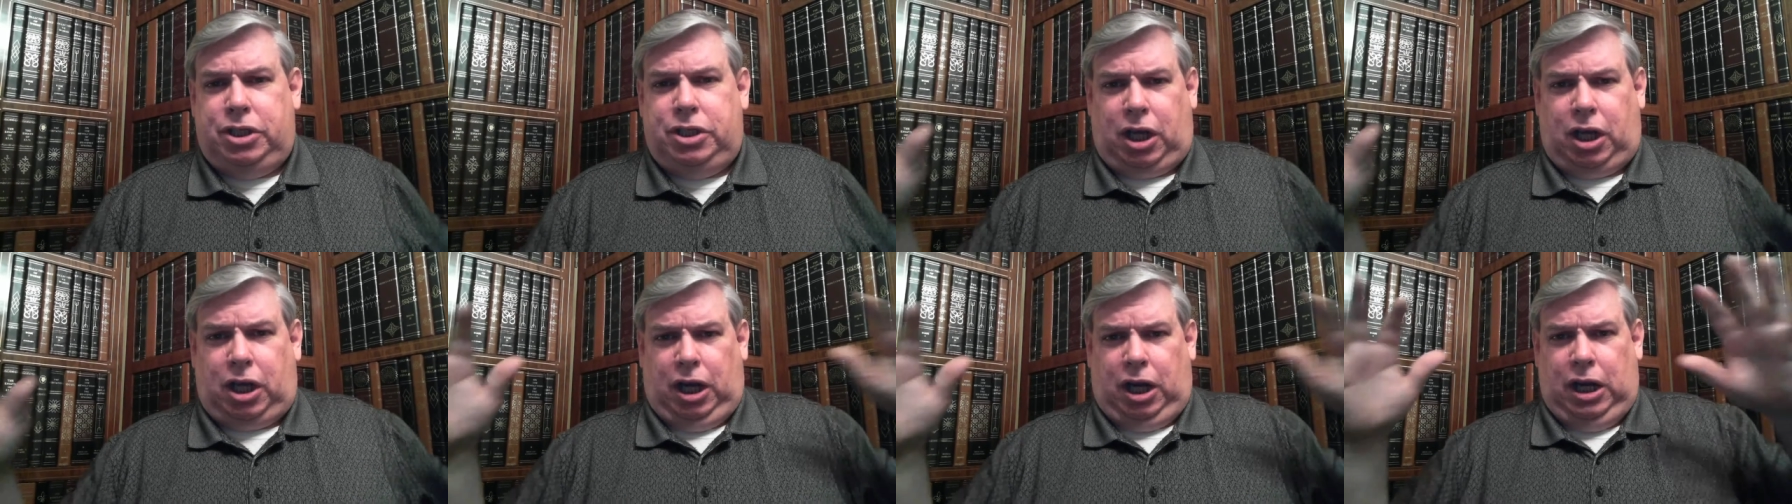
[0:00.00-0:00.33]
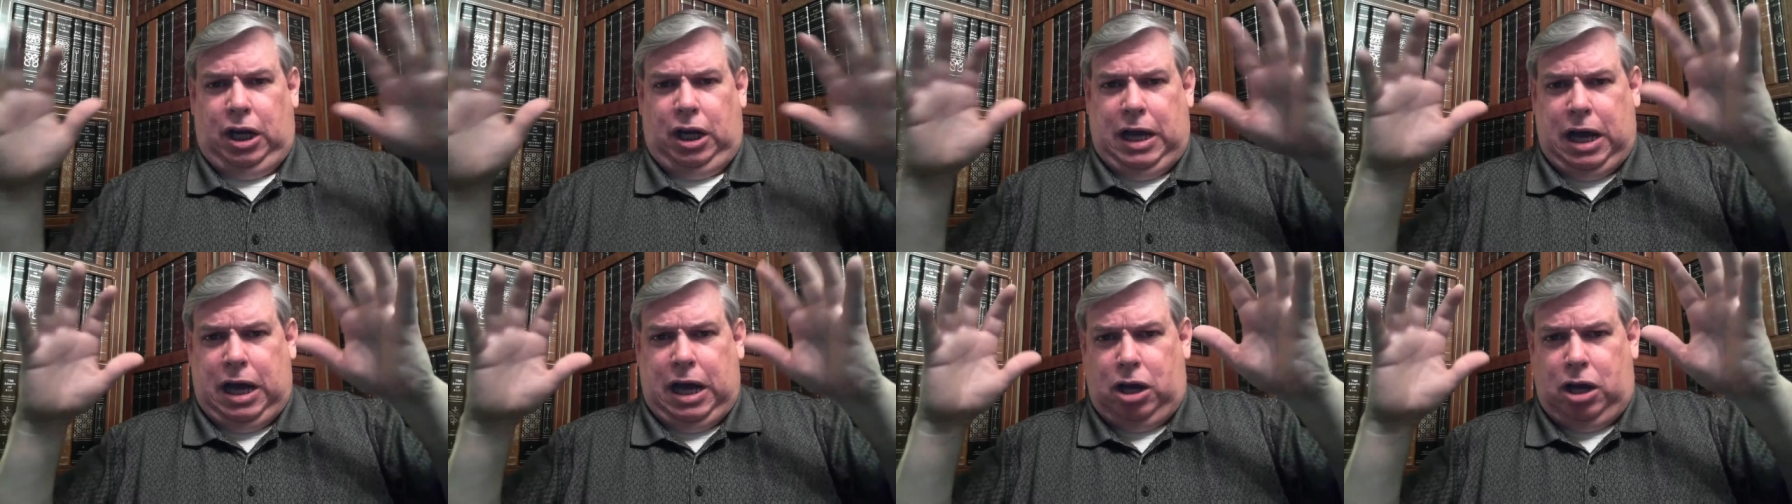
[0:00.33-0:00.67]

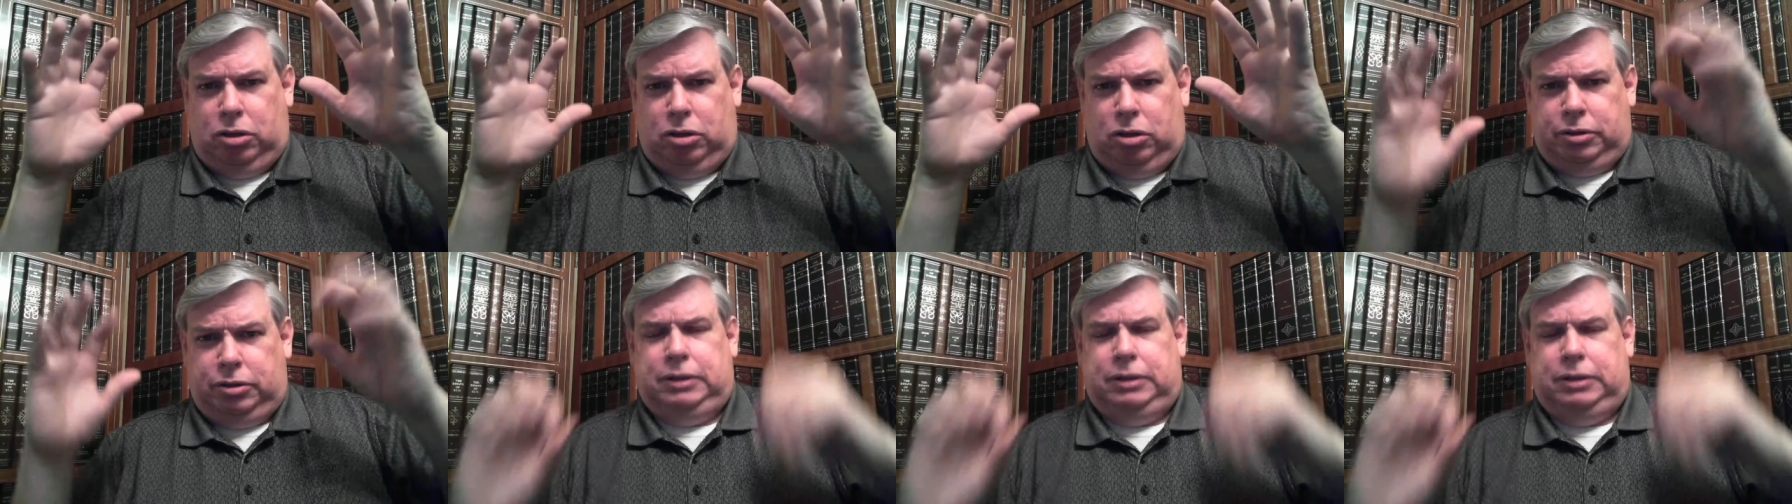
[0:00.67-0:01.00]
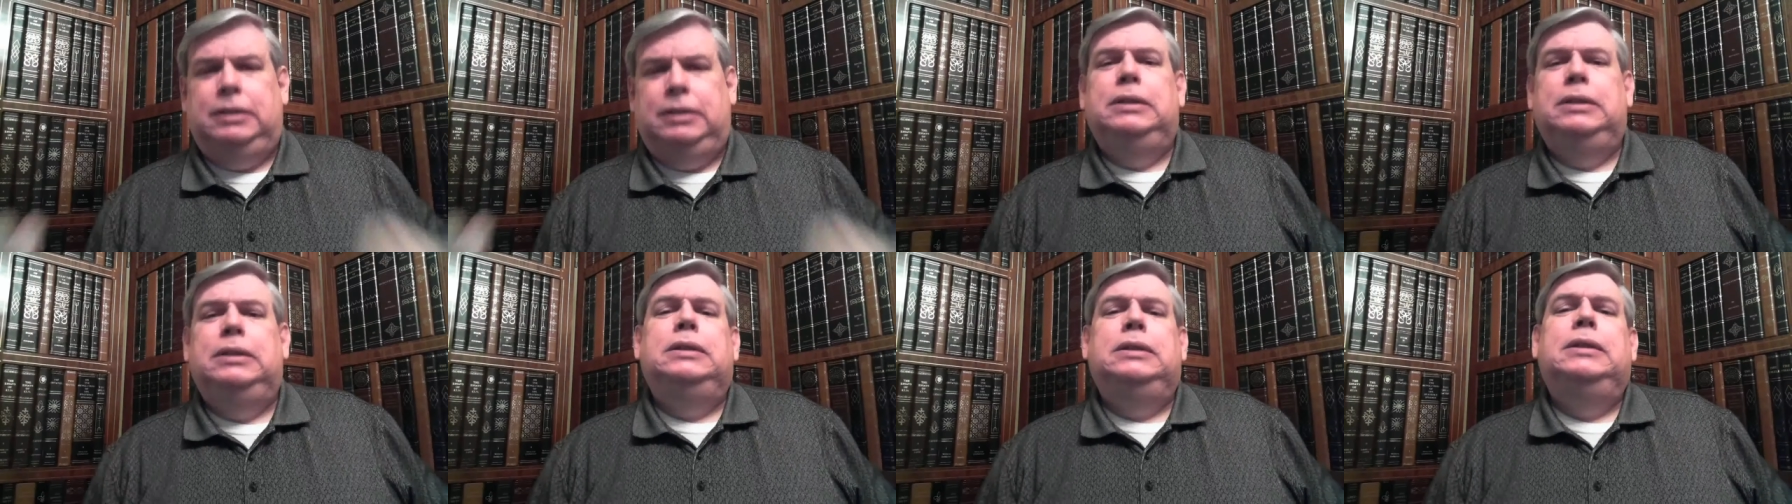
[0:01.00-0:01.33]
cloud.
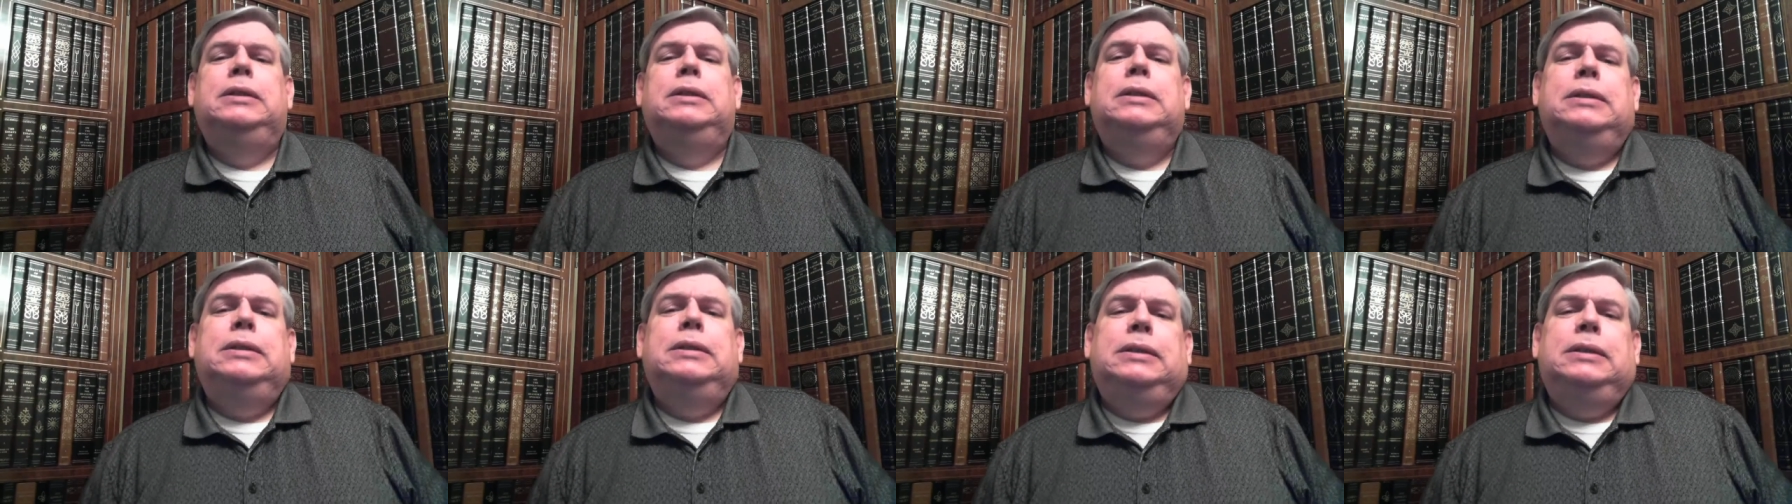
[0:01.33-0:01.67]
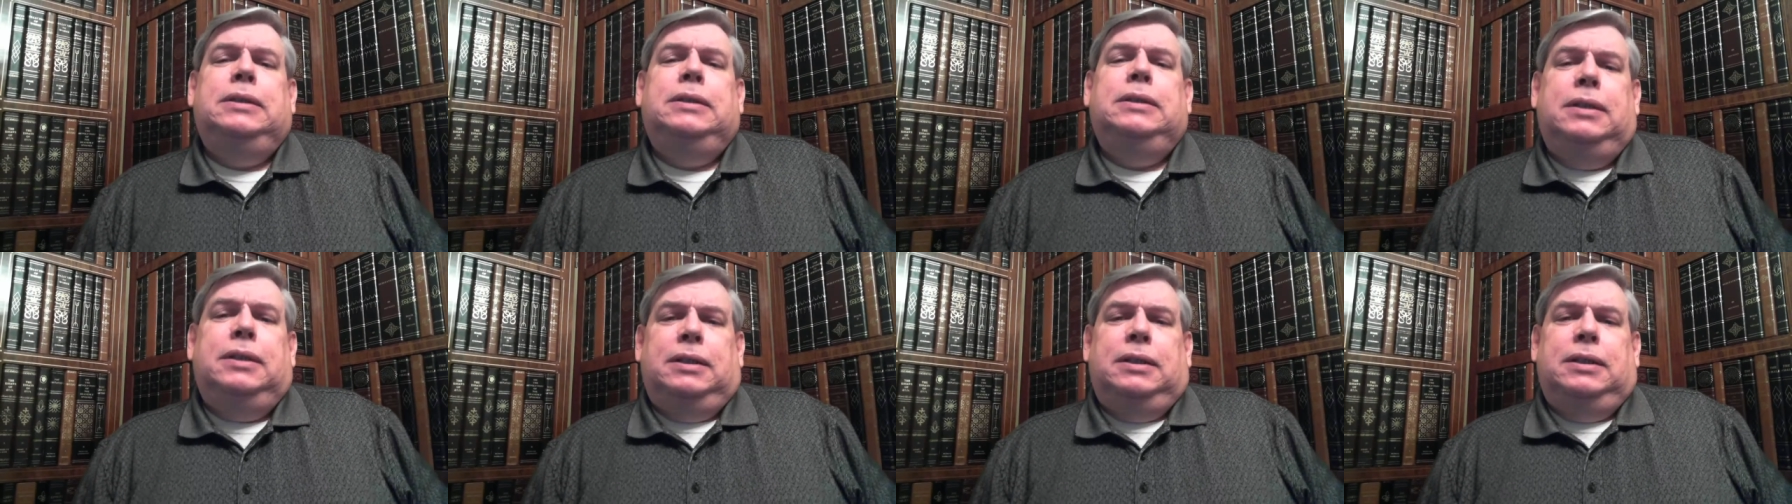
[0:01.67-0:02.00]

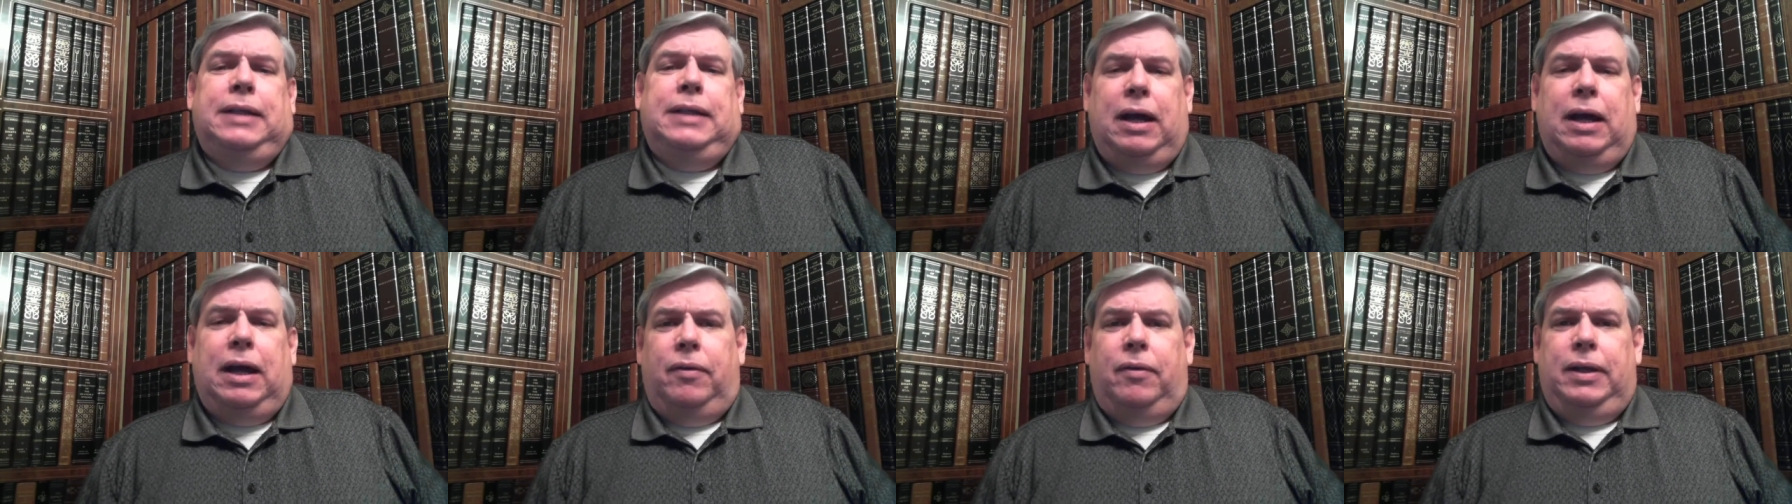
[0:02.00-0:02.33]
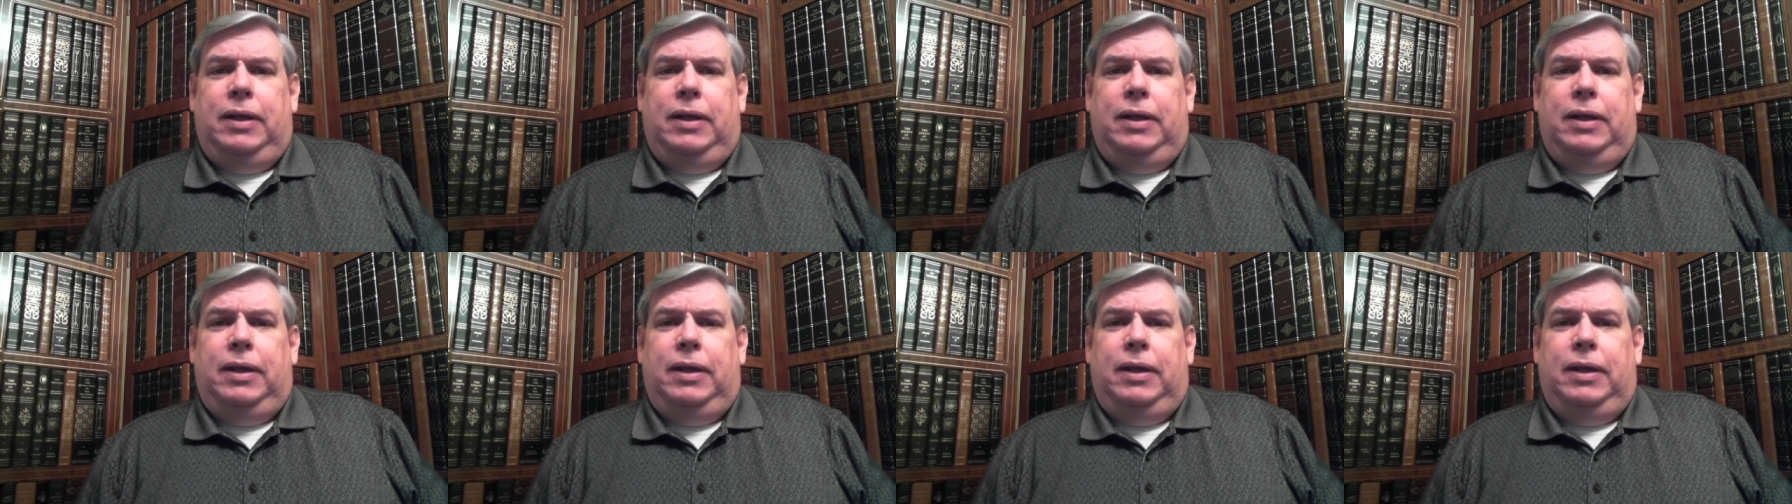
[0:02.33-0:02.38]
Now,